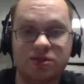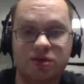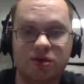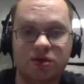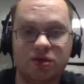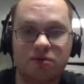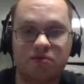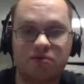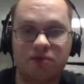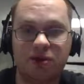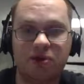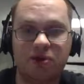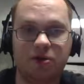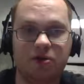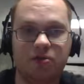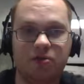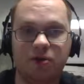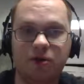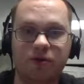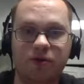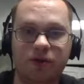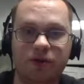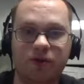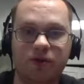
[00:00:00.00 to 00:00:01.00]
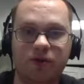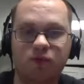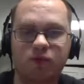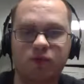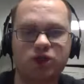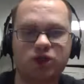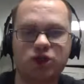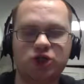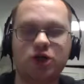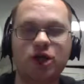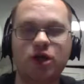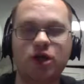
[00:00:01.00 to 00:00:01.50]
I mean, they're throwing
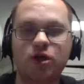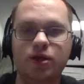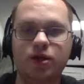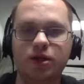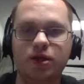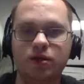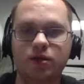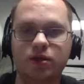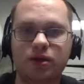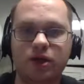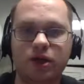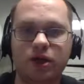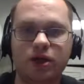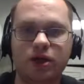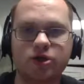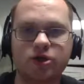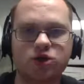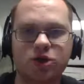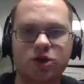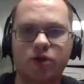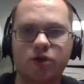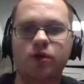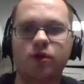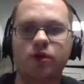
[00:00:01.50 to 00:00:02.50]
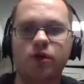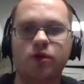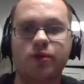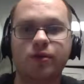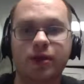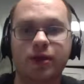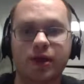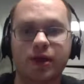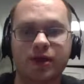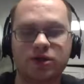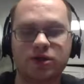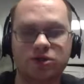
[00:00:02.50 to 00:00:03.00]
Rich Hill and Hyun-Jin Ryu
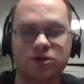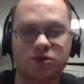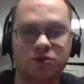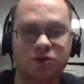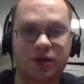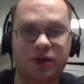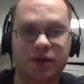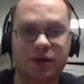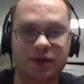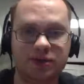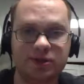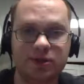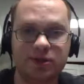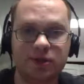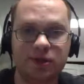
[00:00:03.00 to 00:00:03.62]
the next 2 days.